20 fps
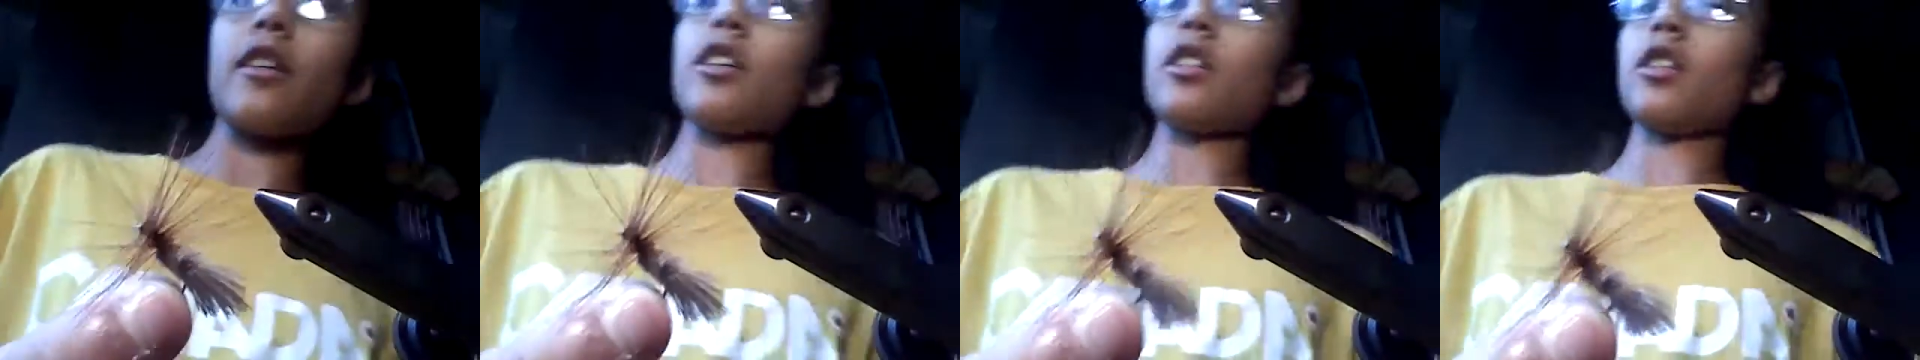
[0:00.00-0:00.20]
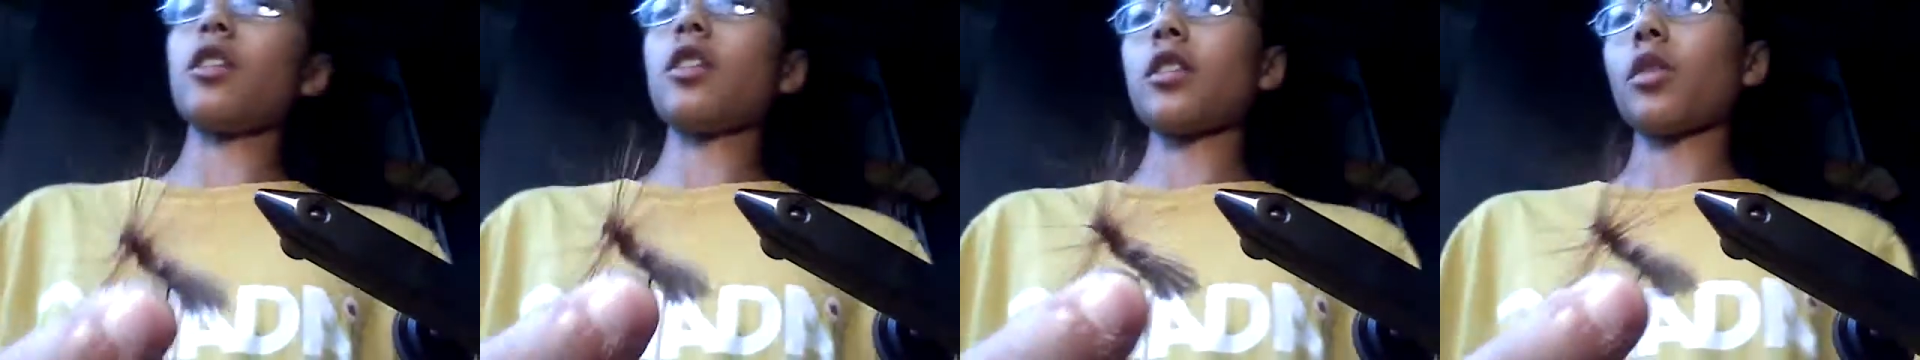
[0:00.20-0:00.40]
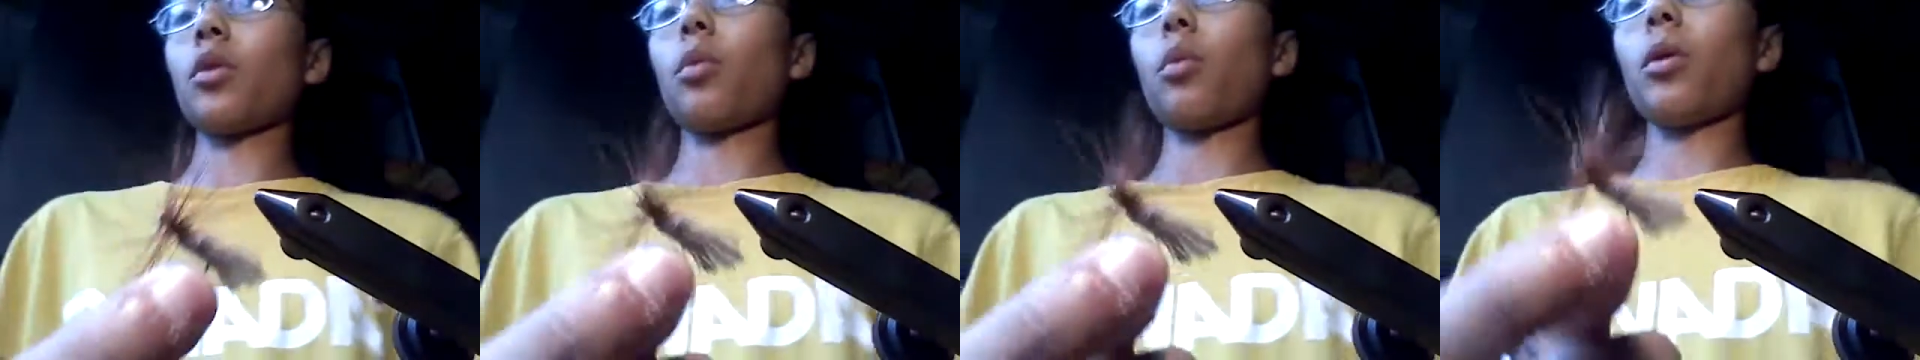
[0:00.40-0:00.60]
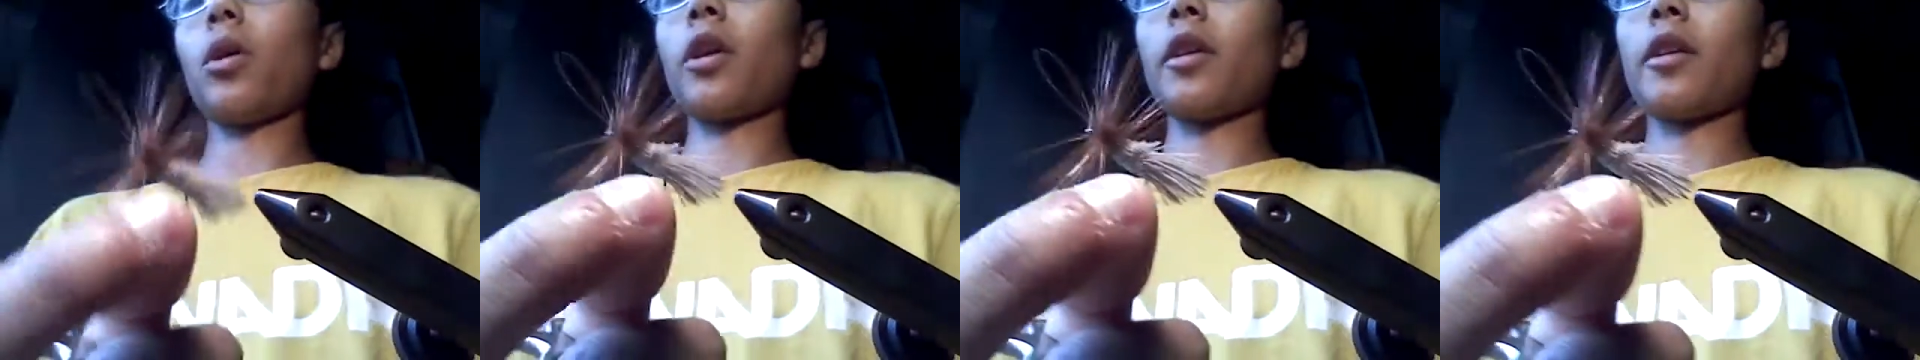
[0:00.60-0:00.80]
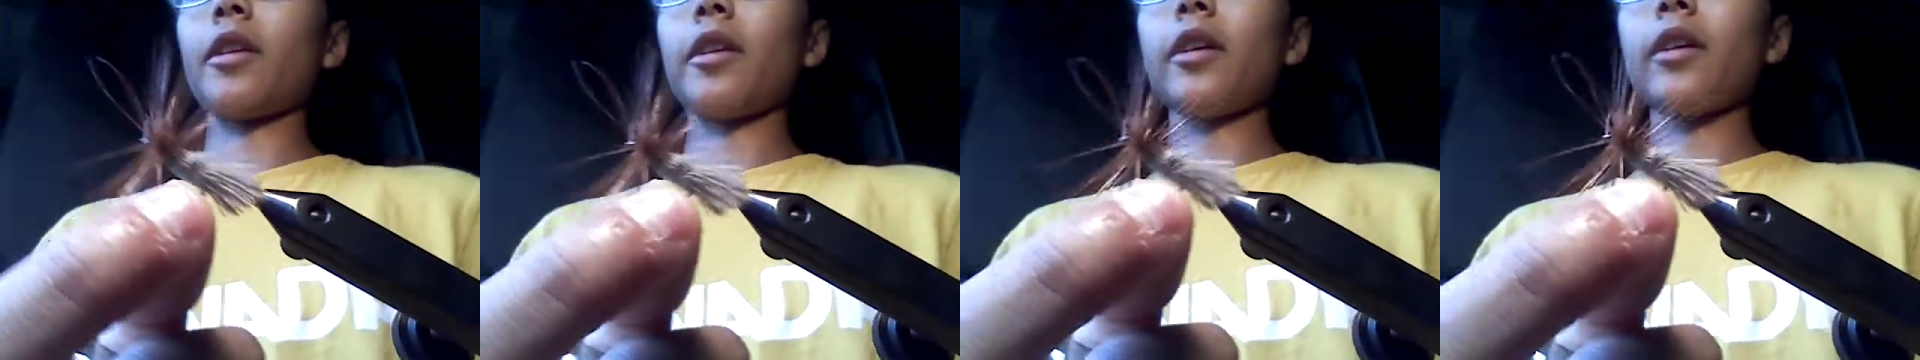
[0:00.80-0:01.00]
along the
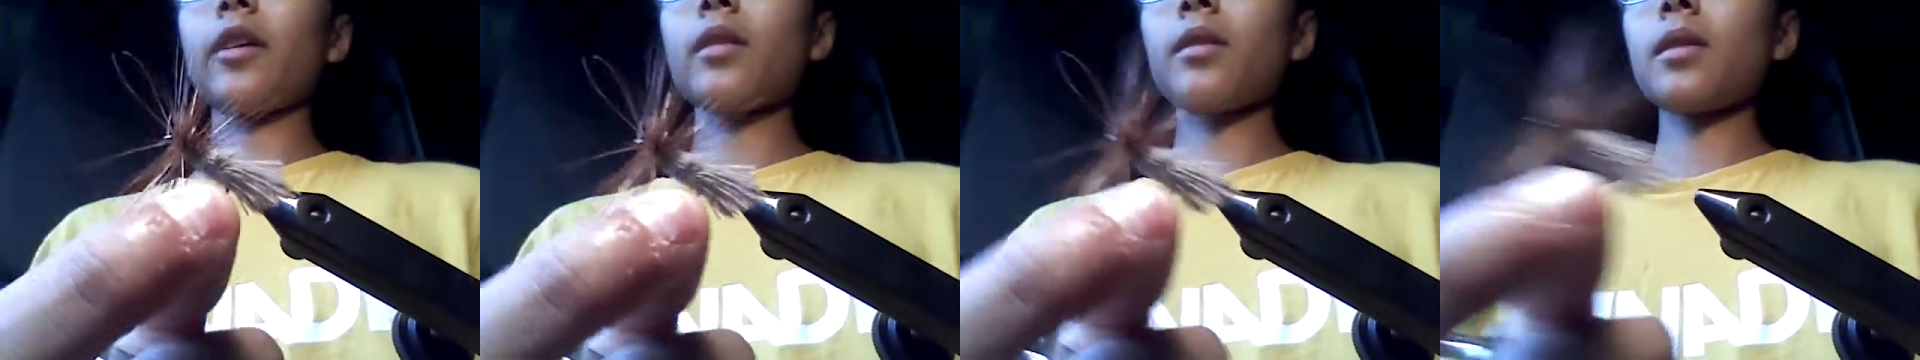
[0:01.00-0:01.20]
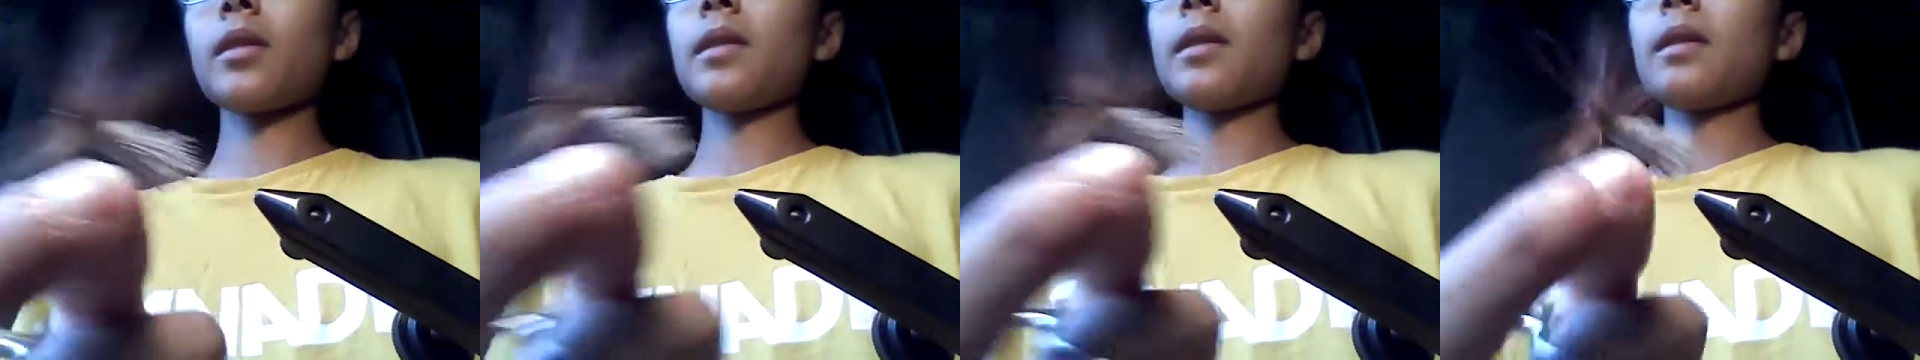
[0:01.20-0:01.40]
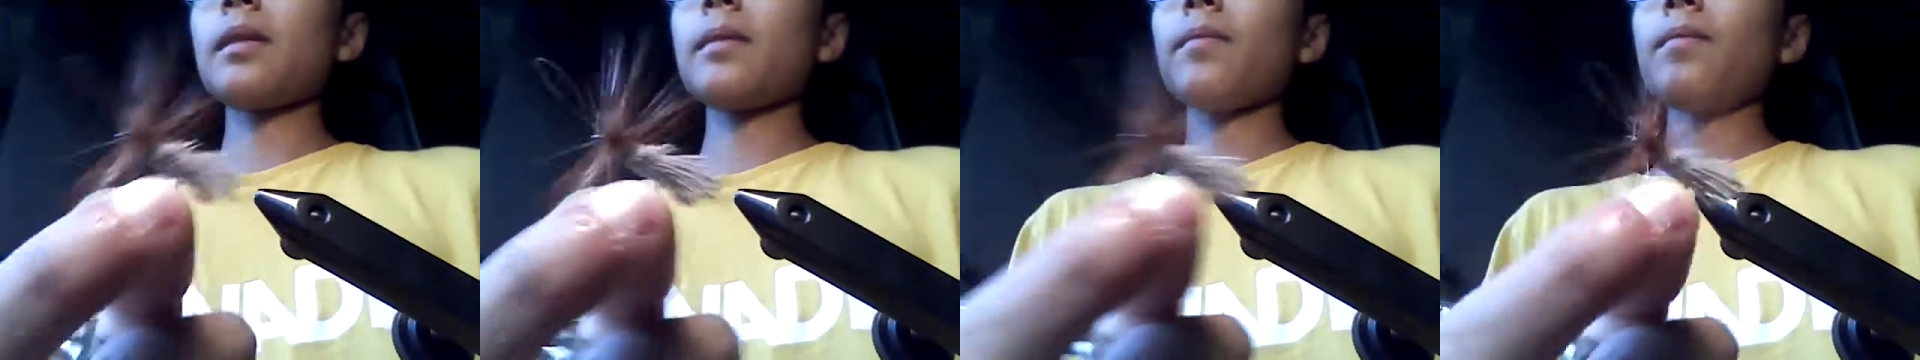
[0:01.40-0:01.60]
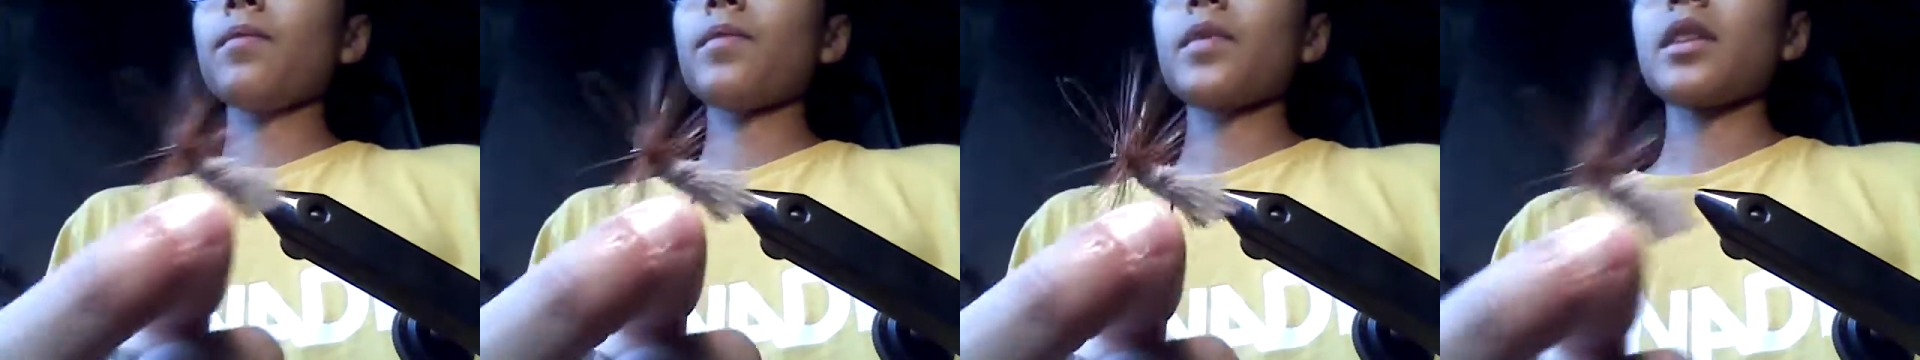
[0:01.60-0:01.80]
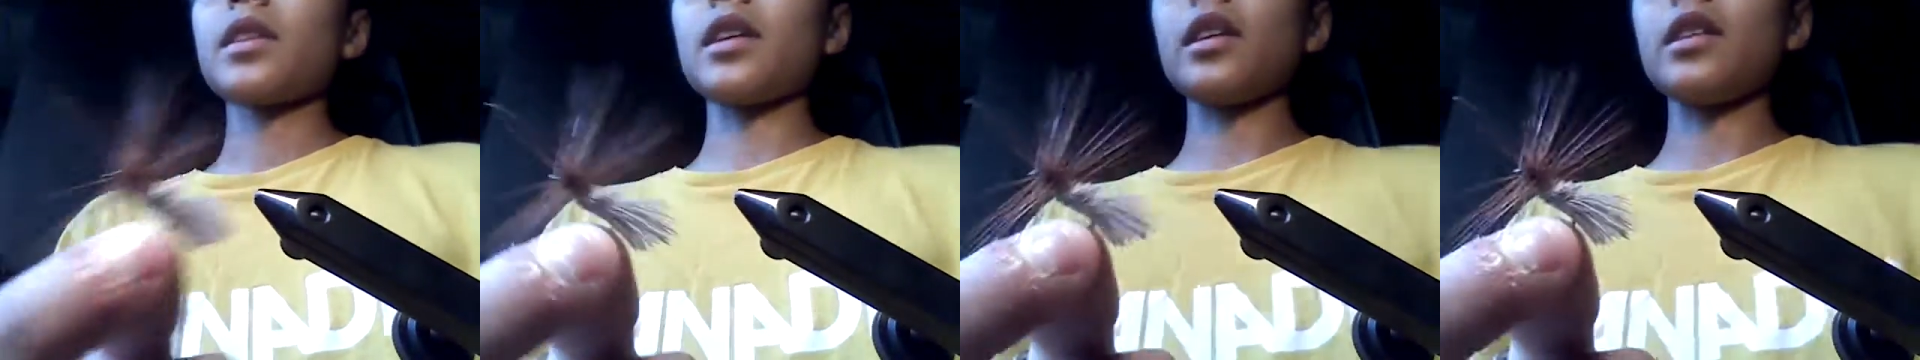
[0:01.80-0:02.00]
water
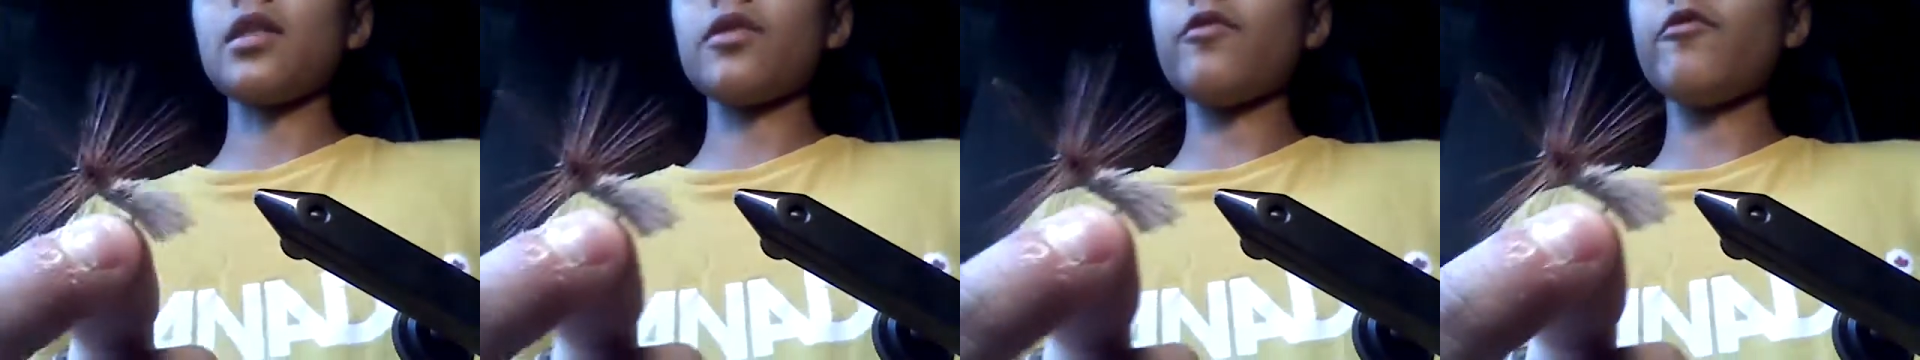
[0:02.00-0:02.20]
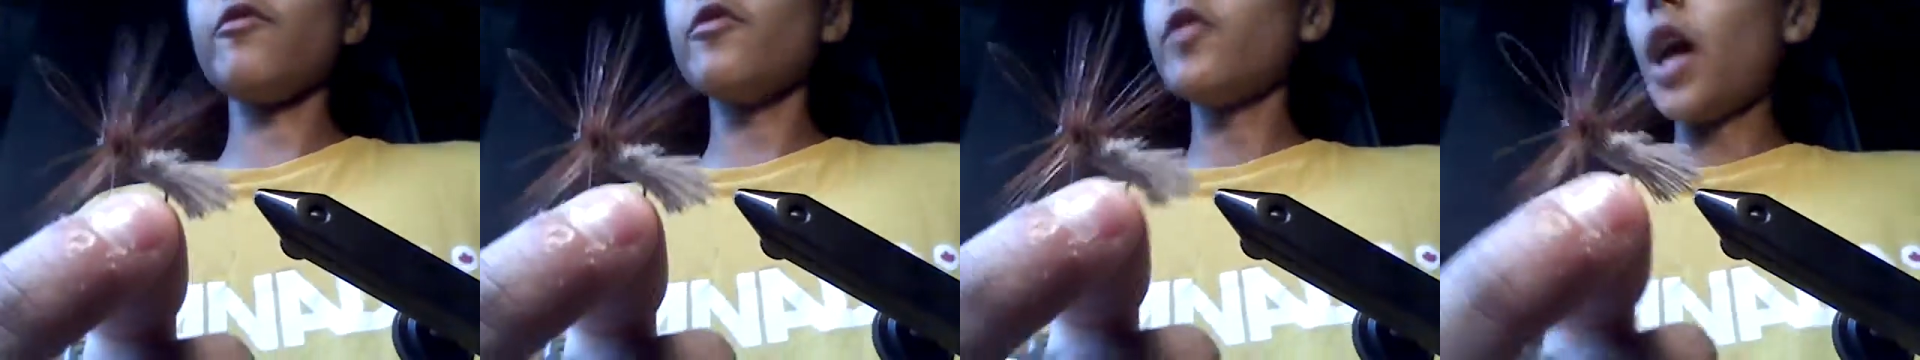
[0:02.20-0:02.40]
because